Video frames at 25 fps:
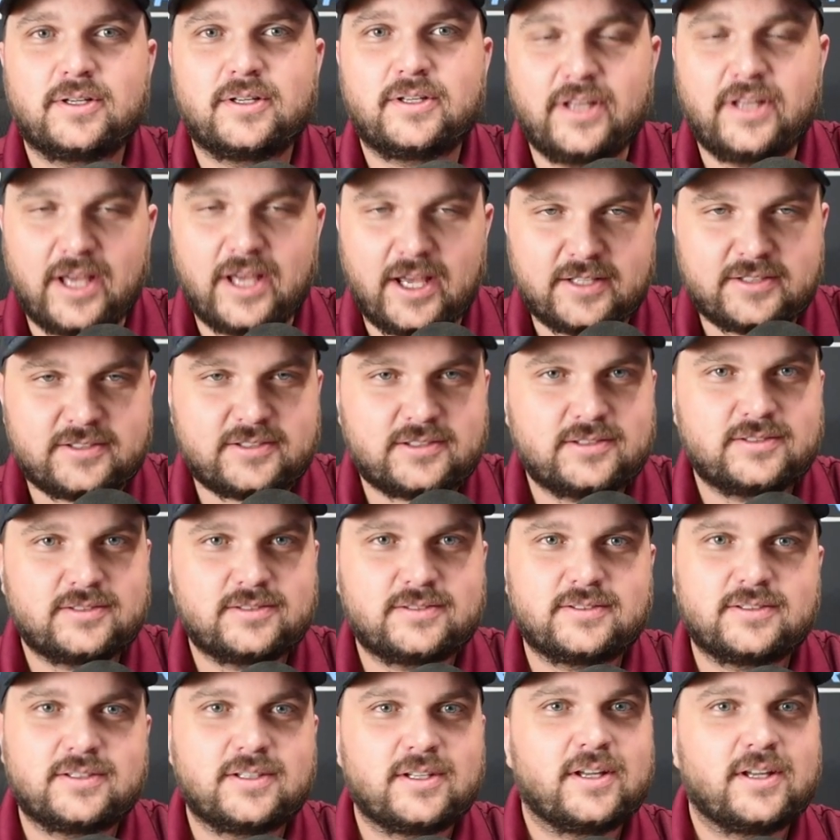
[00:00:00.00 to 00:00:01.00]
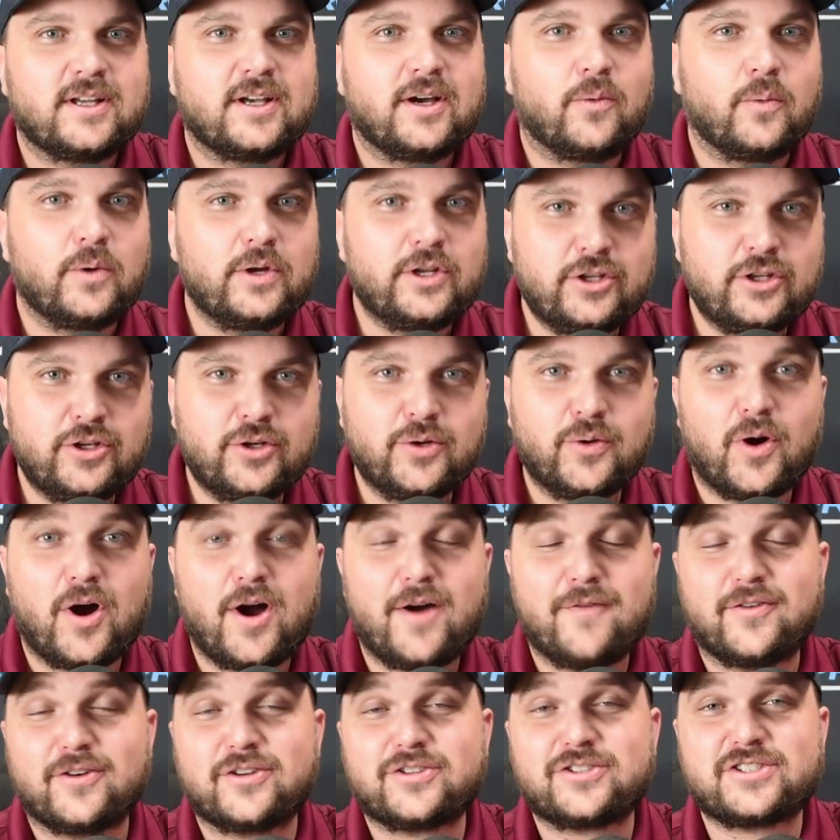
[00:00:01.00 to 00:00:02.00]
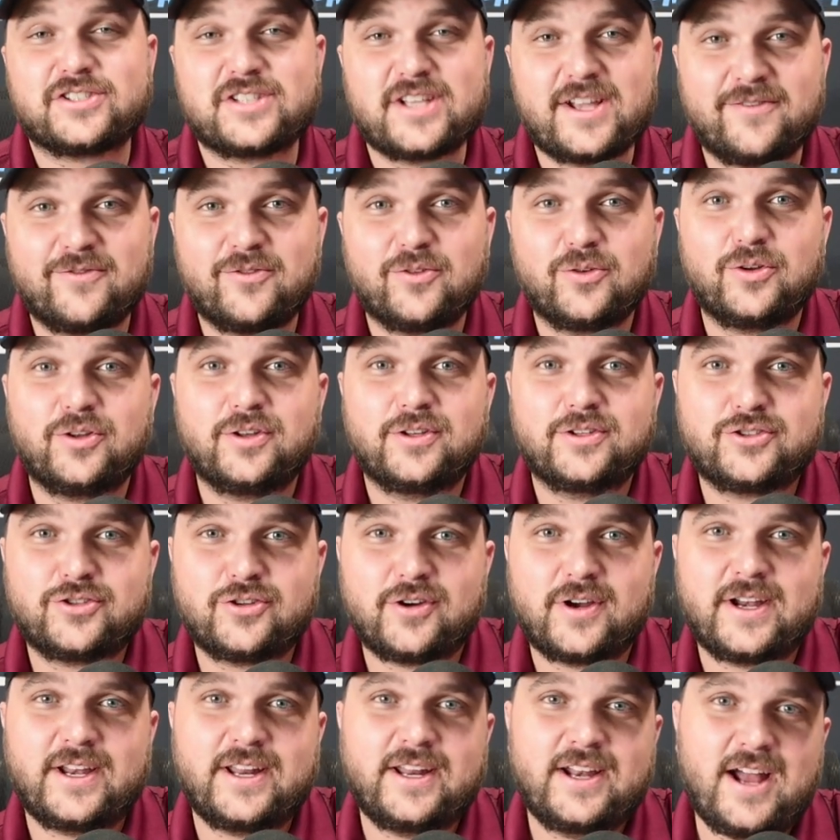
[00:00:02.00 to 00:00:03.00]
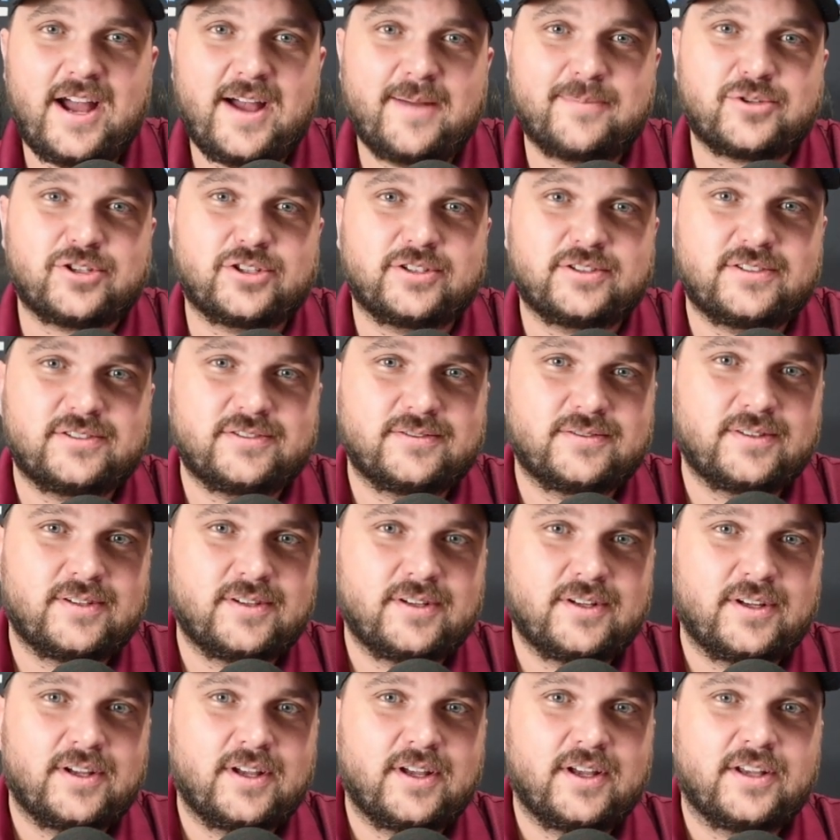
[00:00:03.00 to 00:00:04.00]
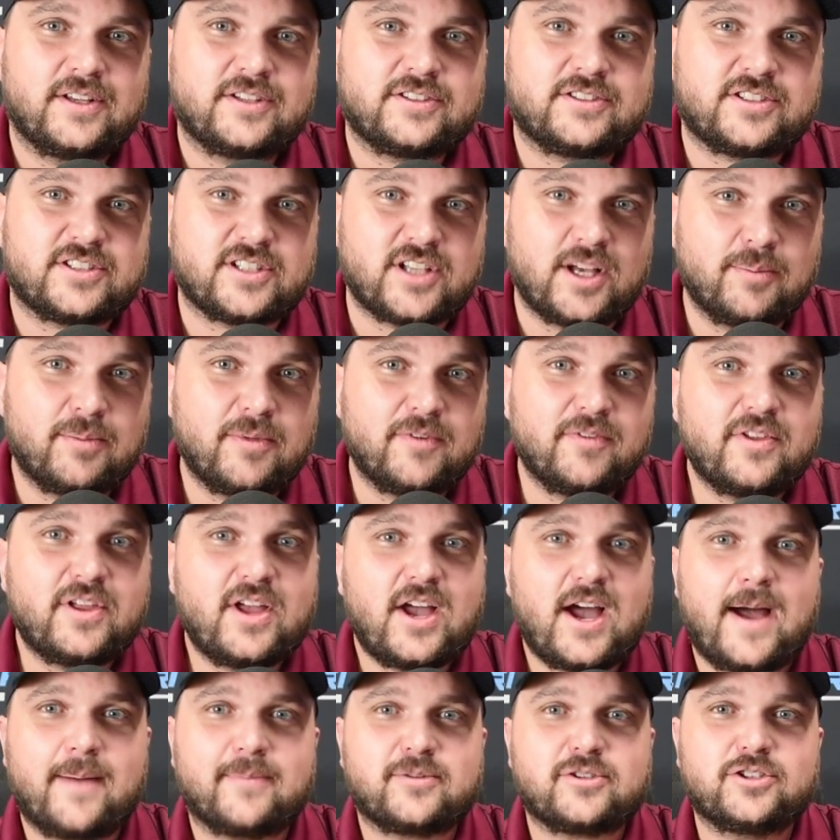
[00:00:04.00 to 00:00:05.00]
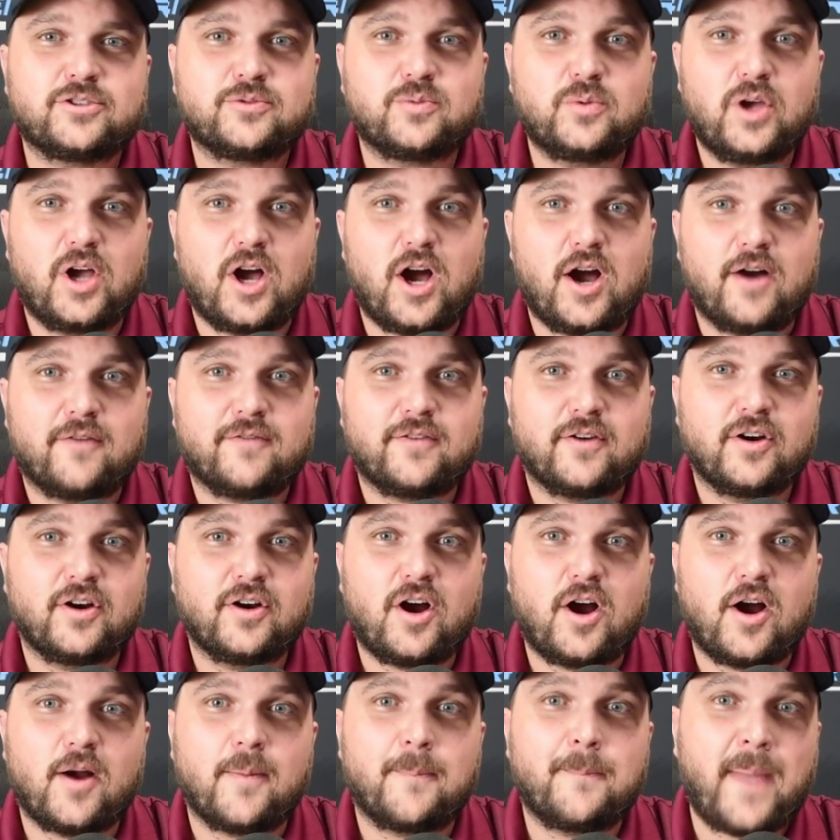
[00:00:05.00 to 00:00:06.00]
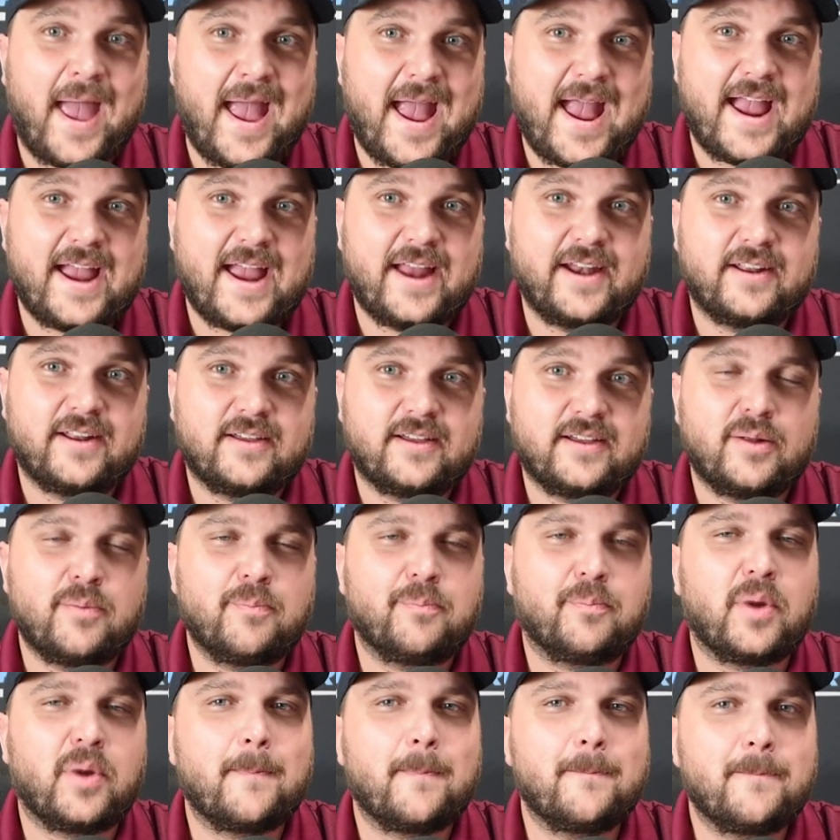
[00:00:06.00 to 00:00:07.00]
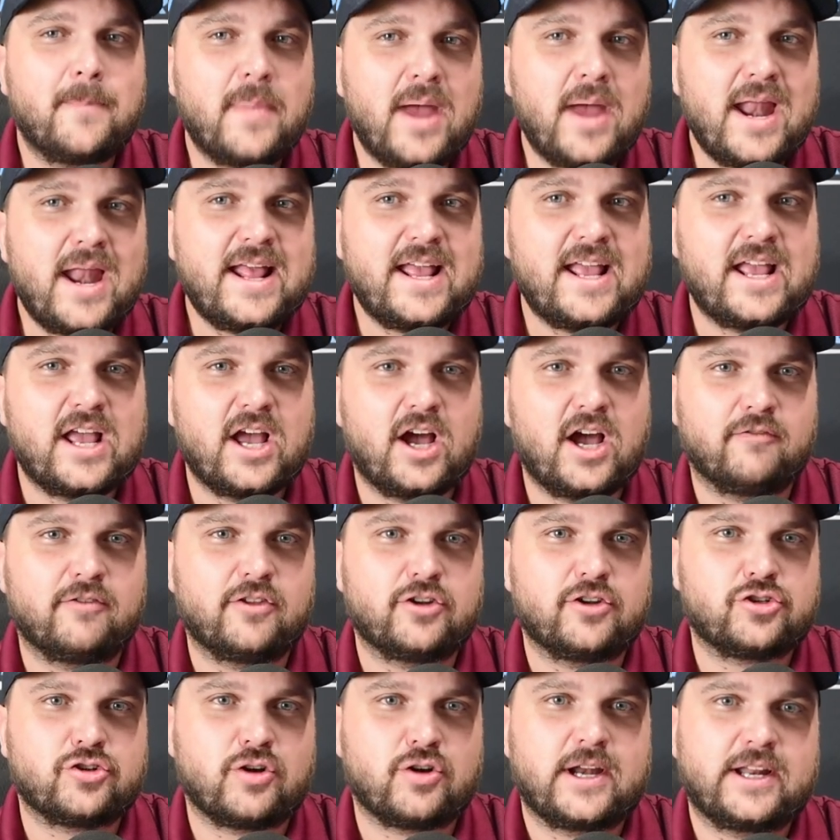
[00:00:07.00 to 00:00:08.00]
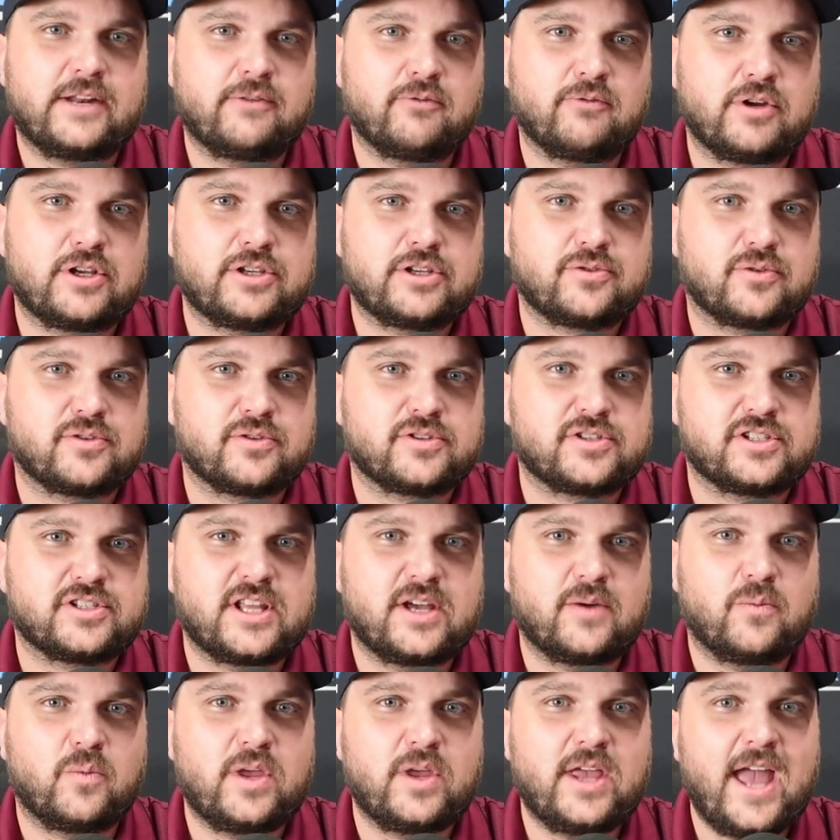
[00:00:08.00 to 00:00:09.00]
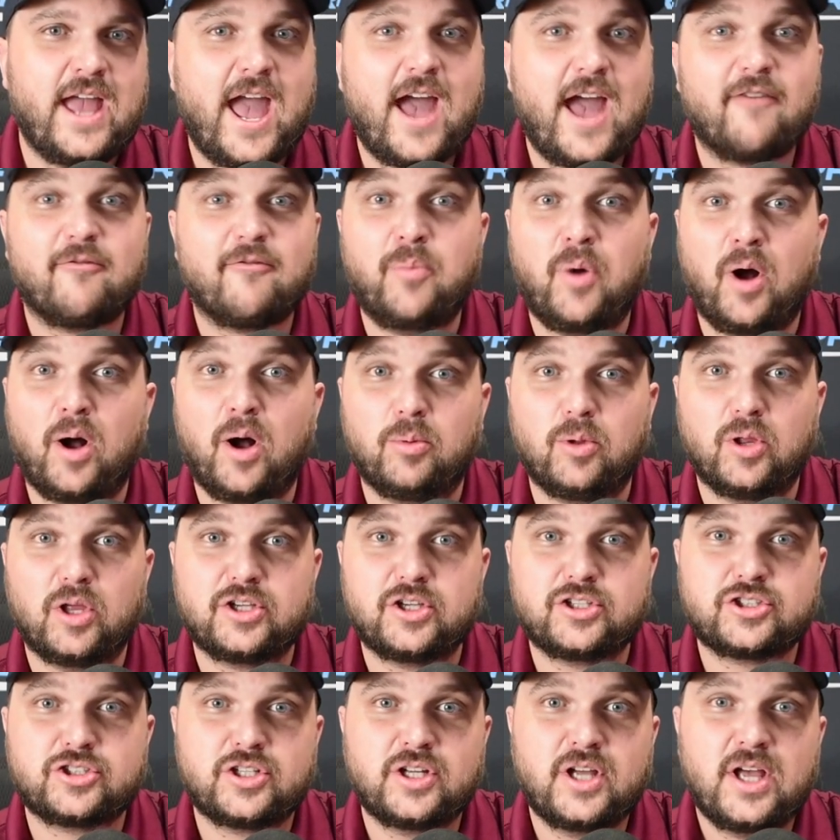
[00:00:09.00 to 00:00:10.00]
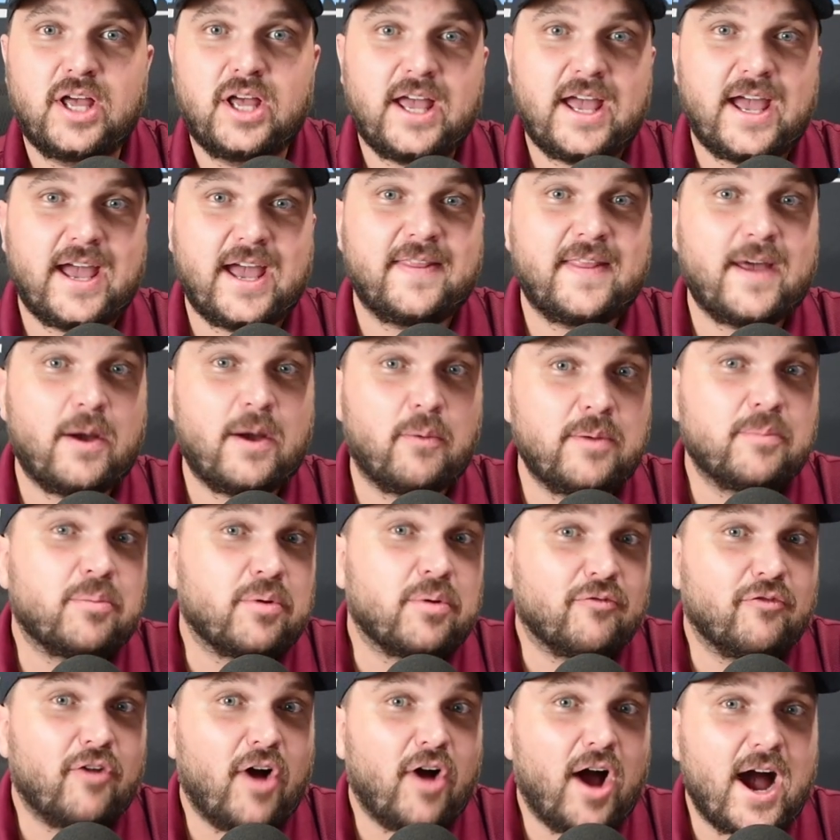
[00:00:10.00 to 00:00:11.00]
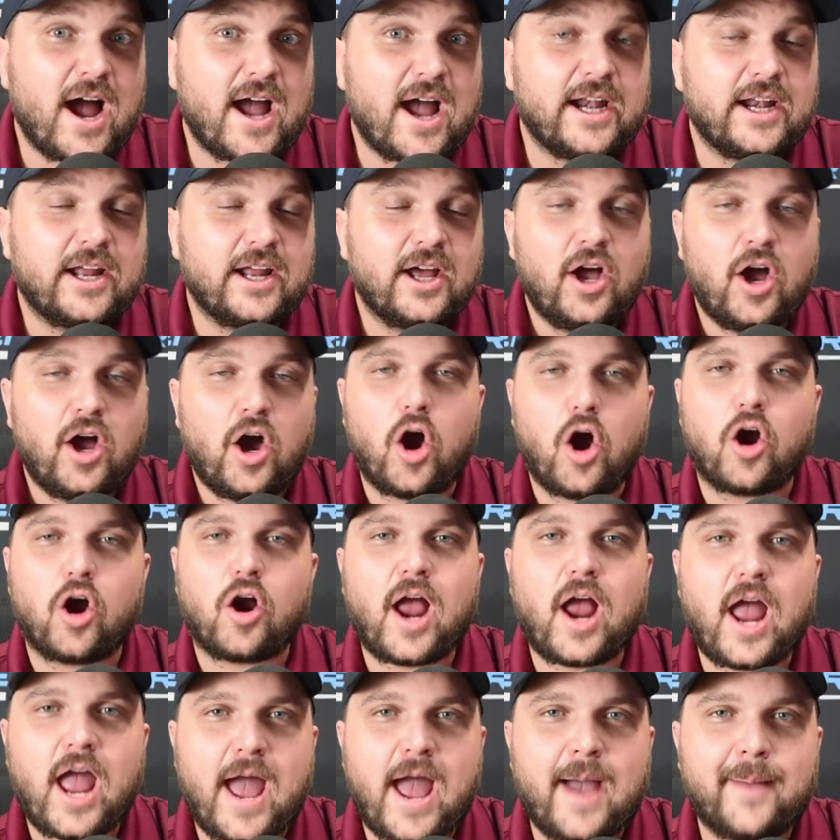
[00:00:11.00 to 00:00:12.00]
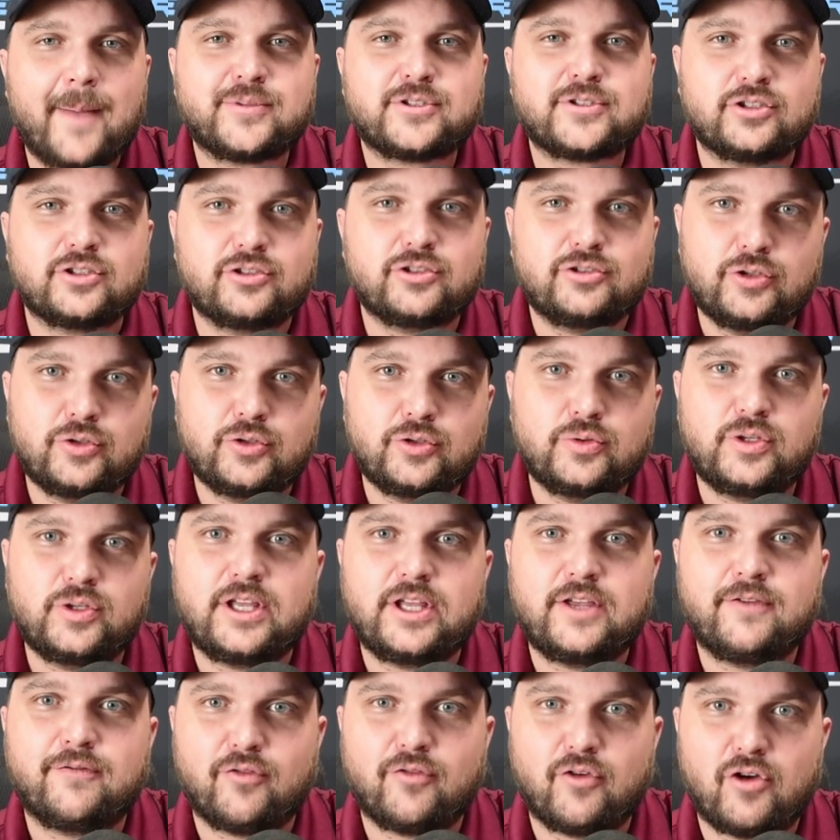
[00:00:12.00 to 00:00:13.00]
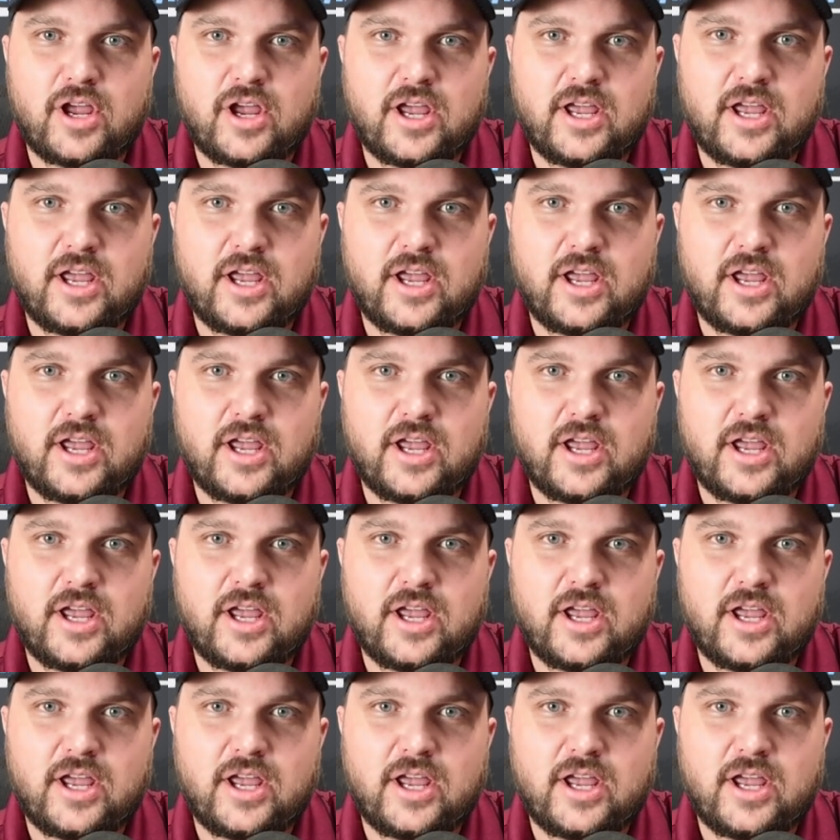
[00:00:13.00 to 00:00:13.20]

Yes, we do offer several training options. Some of the options we offer are paid, but many of the training resources that we have published and that we provide are absolutely free.